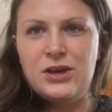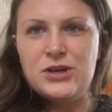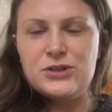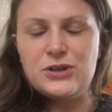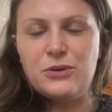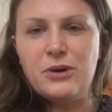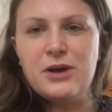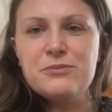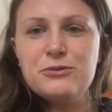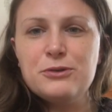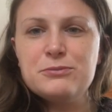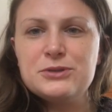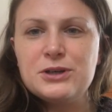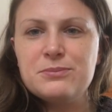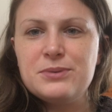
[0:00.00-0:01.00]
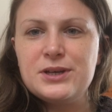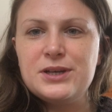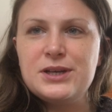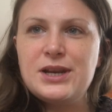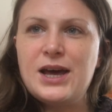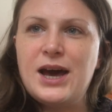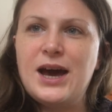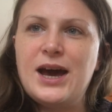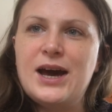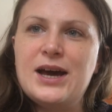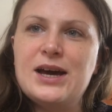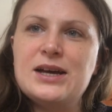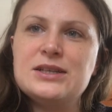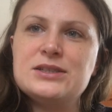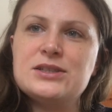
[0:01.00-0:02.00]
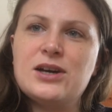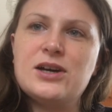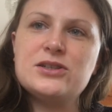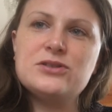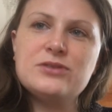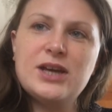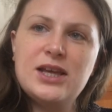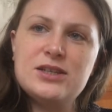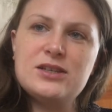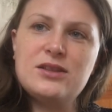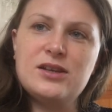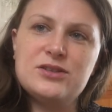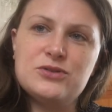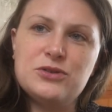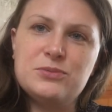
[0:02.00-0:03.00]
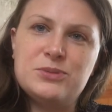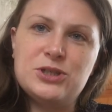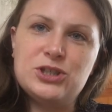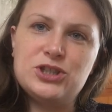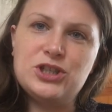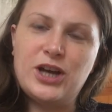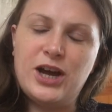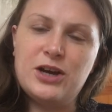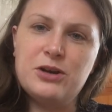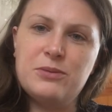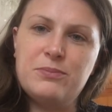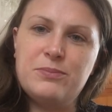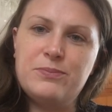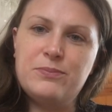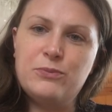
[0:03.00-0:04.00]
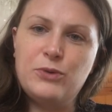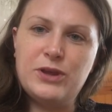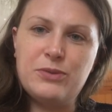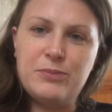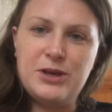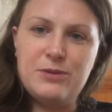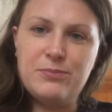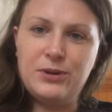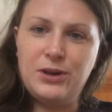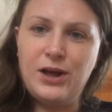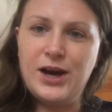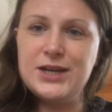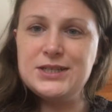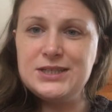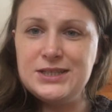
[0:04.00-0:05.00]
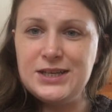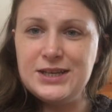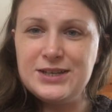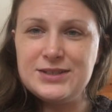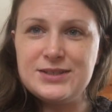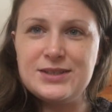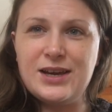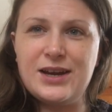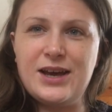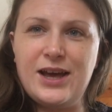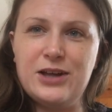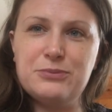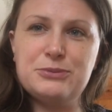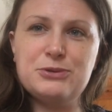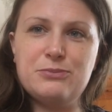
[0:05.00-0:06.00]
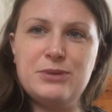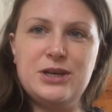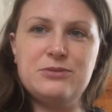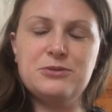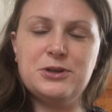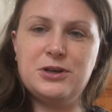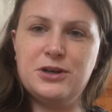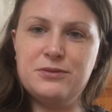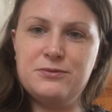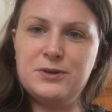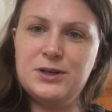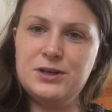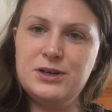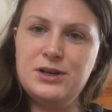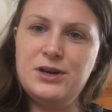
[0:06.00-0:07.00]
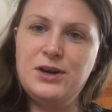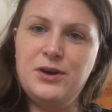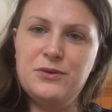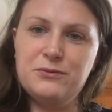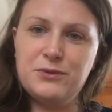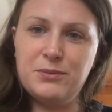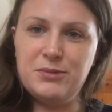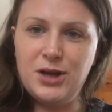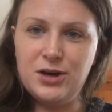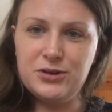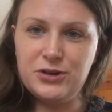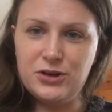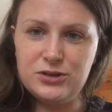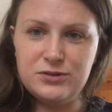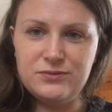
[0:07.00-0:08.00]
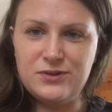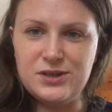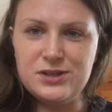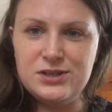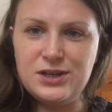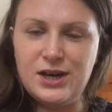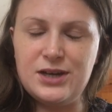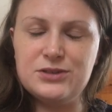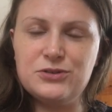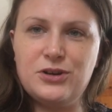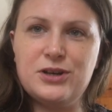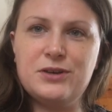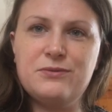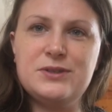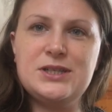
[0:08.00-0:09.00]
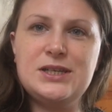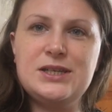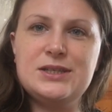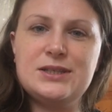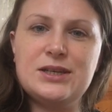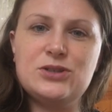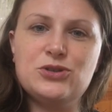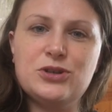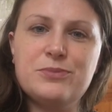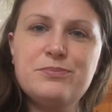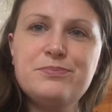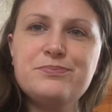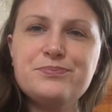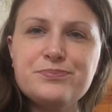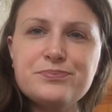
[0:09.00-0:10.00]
So I'm from Dublin and I created this group to share with people ideas that helped me recover from long COVID and chronic fatigue syndrome.